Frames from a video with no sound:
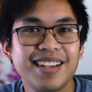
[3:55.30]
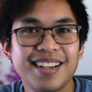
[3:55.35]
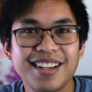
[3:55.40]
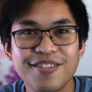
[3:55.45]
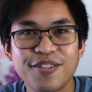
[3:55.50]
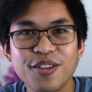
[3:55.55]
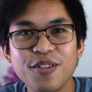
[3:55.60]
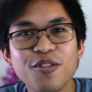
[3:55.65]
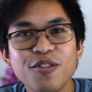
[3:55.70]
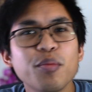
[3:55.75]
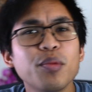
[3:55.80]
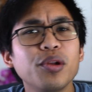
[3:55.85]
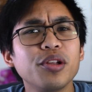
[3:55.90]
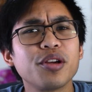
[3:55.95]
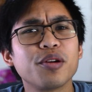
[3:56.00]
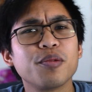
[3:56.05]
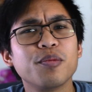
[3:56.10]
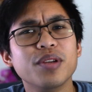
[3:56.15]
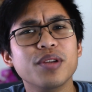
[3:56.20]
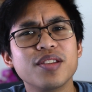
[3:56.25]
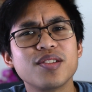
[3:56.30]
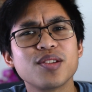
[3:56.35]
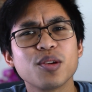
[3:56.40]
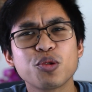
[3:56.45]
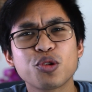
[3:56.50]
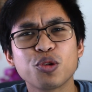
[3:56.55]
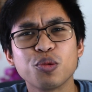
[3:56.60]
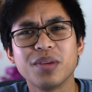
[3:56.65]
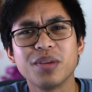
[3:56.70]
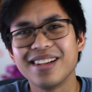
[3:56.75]
If you're familiar with
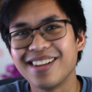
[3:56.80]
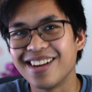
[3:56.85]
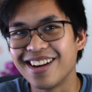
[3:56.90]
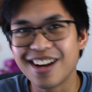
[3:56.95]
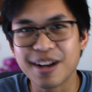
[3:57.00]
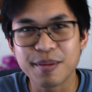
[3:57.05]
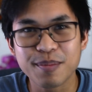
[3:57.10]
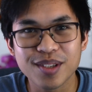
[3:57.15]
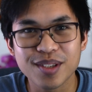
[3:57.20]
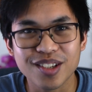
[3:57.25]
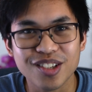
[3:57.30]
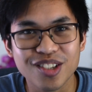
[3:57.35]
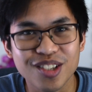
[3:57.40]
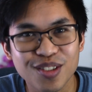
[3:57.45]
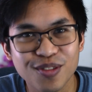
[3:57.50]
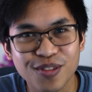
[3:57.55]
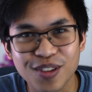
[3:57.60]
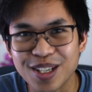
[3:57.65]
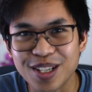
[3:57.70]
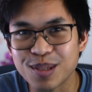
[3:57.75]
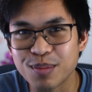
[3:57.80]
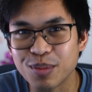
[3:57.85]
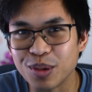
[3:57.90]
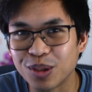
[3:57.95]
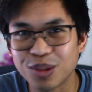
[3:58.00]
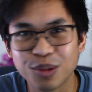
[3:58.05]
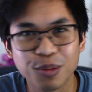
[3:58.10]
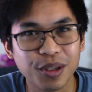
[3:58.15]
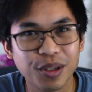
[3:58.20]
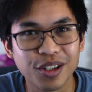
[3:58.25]
social media apps such as
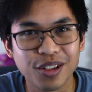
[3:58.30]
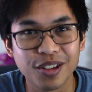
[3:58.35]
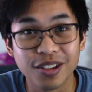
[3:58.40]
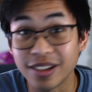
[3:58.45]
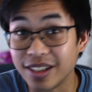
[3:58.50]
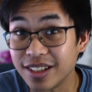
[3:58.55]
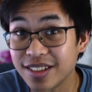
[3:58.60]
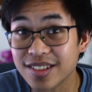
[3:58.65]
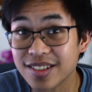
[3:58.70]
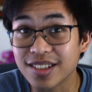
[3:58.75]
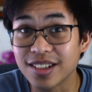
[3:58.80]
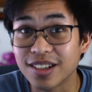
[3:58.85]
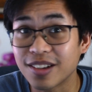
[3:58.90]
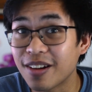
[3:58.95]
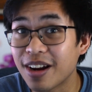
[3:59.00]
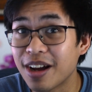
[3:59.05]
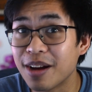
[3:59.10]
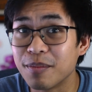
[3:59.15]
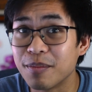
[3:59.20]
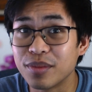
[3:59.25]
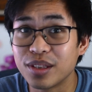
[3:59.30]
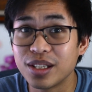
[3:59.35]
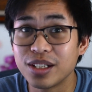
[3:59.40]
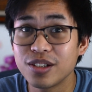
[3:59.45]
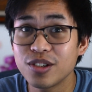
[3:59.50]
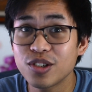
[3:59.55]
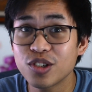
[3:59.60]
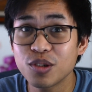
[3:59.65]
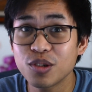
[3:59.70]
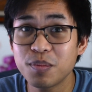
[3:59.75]
Facebook, Twitter, or Instagram, then
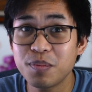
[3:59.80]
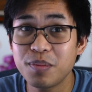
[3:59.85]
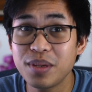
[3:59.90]
you should